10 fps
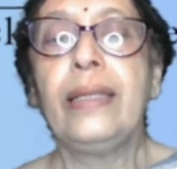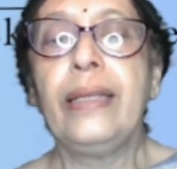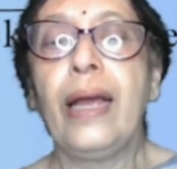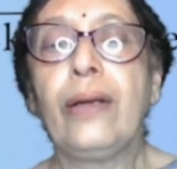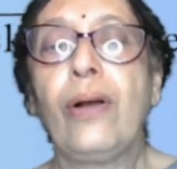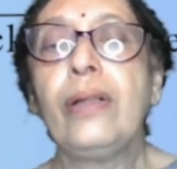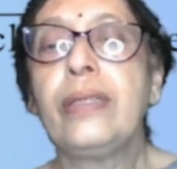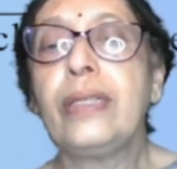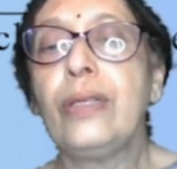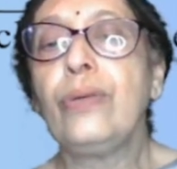they are called
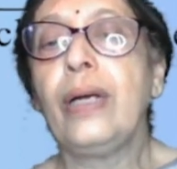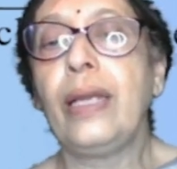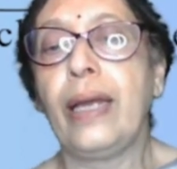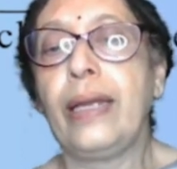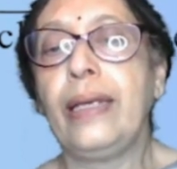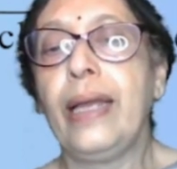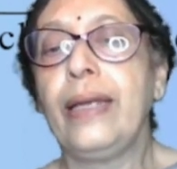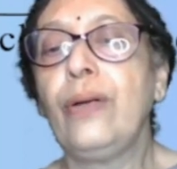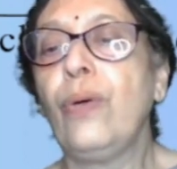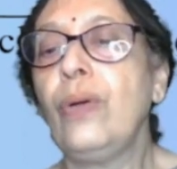stenohaline,
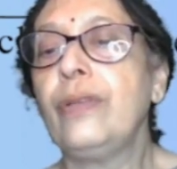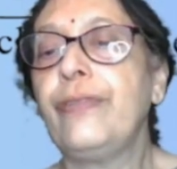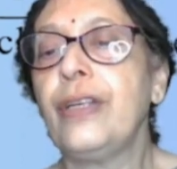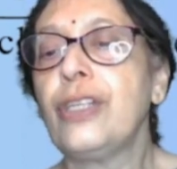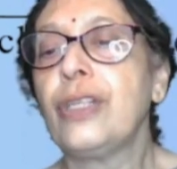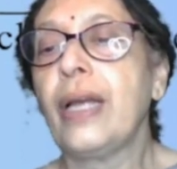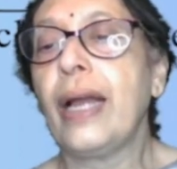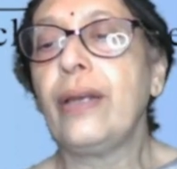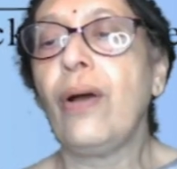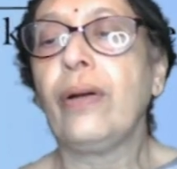like goldfish,
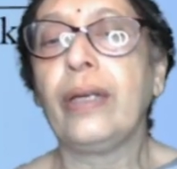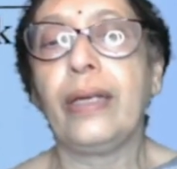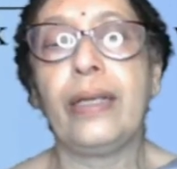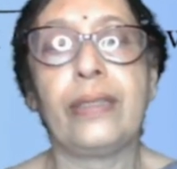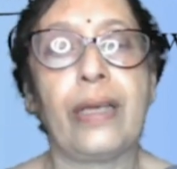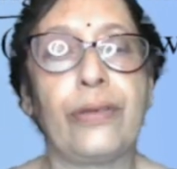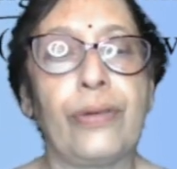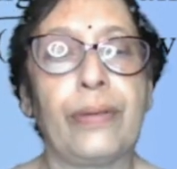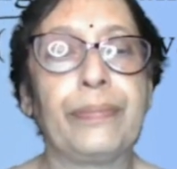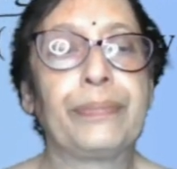haddock,
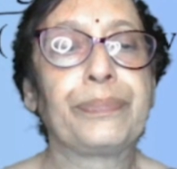etc.